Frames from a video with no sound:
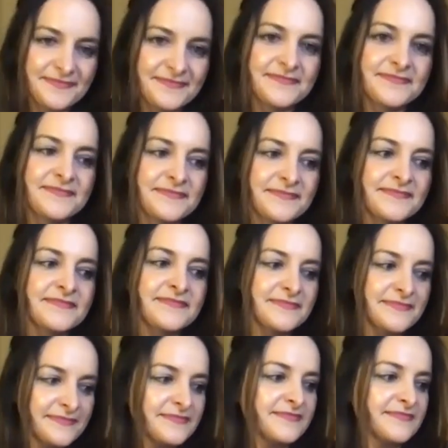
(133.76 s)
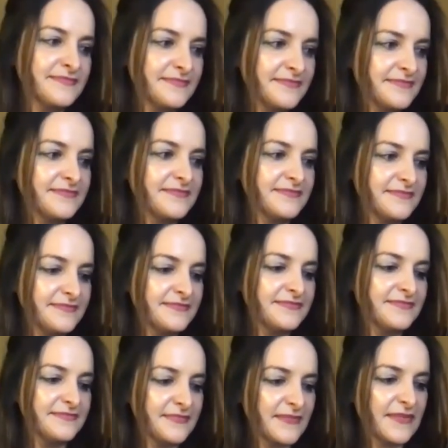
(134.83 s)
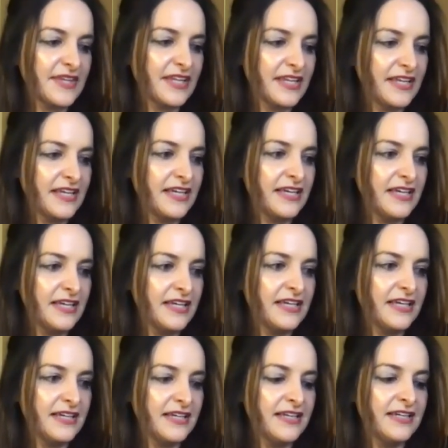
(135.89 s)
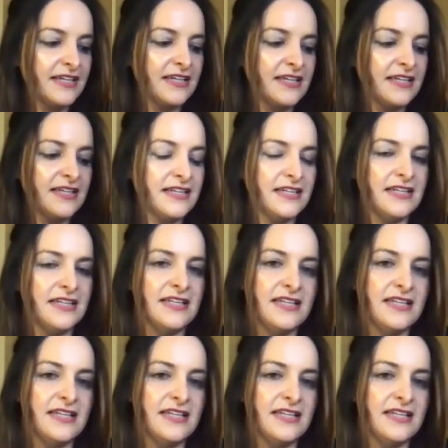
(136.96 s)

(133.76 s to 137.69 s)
The person shown says nothing.